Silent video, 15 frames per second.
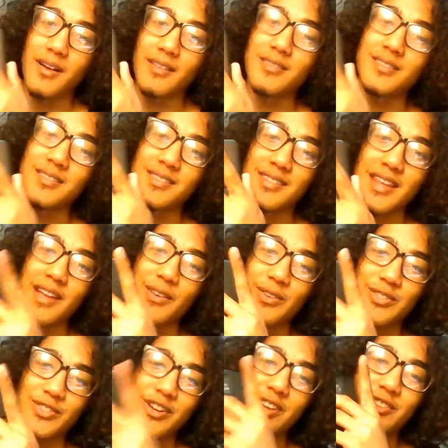sacred
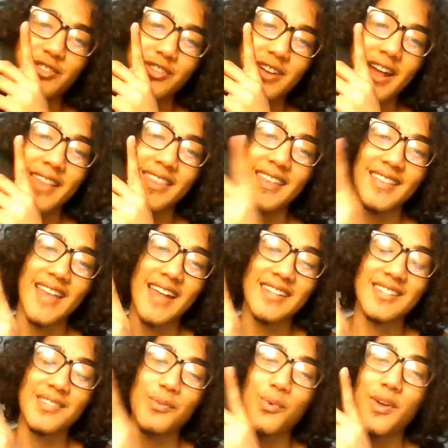treasure, and I think that's
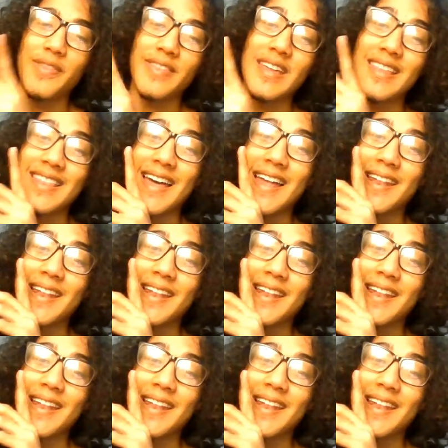the one thing that